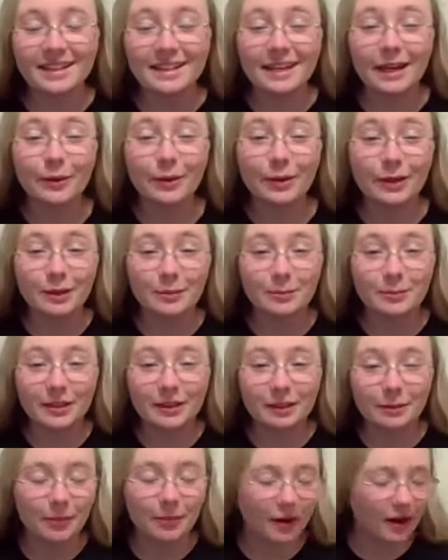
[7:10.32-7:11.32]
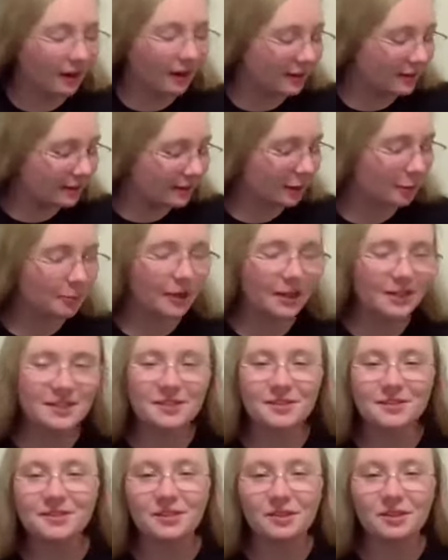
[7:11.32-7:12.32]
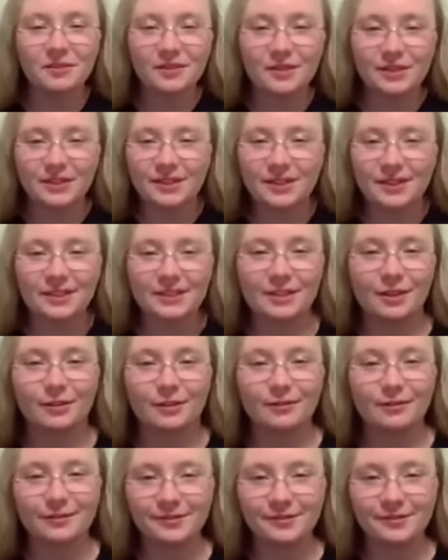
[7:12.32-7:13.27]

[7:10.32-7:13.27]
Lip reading: Now we're going to bring the pot and our pretzels over to the stove.